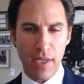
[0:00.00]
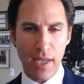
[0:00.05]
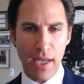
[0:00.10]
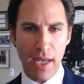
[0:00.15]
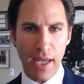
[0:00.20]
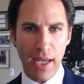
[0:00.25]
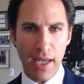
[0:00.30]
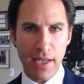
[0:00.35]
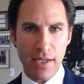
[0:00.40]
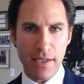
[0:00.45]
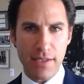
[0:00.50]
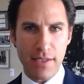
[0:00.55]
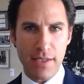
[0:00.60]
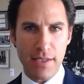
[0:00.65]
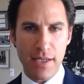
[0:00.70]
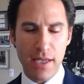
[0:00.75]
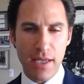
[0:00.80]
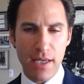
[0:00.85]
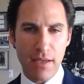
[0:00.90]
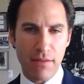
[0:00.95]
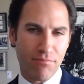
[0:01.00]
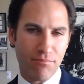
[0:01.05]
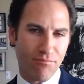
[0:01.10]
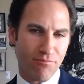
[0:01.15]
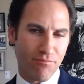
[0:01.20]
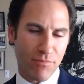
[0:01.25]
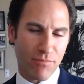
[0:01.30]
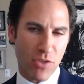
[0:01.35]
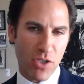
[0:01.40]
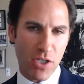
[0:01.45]
And
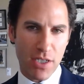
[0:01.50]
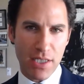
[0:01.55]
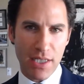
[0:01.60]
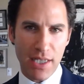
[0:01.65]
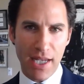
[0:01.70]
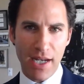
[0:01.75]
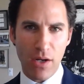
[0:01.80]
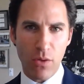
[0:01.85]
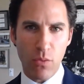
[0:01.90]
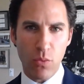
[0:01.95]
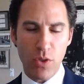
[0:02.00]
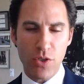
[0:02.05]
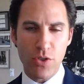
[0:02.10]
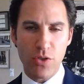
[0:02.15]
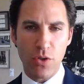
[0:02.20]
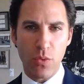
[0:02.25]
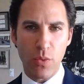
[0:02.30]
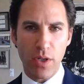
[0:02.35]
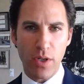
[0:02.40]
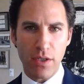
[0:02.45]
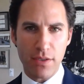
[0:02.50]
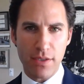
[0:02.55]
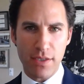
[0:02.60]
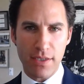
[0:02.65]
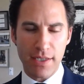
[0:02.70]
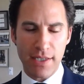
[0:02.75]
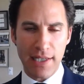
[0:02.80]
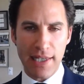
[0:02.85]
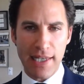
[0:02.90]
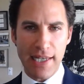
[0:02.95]
just like Woodrow
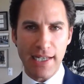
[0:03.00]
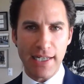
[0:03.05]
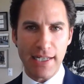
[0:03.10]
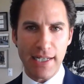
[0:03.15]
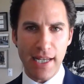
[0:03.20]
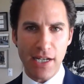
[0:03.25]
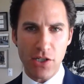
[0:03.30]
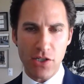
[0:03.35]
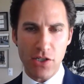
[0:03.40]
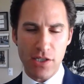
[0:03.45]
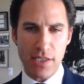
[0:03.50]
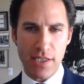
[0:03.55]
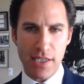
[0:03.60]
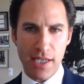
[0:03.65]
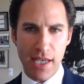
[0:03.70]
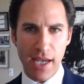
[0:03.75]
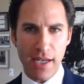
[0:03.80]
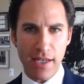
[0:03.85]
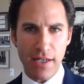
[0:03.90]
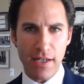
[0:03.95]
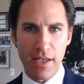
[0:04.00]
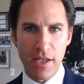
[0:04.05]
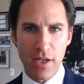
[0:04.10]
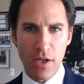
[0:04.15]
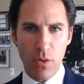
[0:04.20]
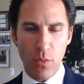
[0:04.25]
Wilson in the League of Nations, Kate,